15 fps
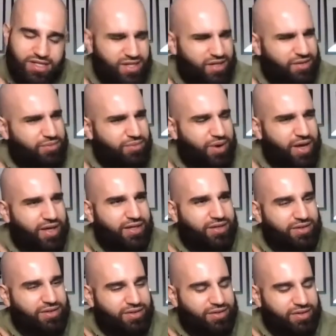I said, wait,
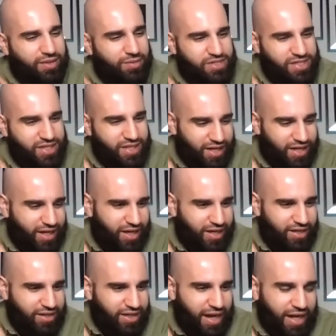let me see that
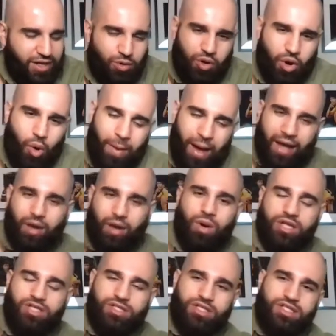again. And I had to go back and
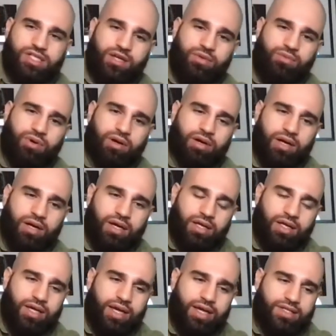watch the scene where
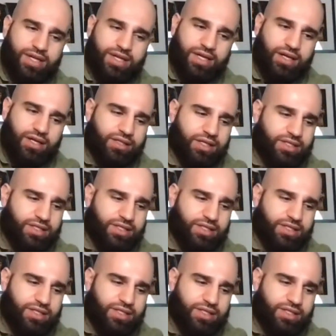he gets killed.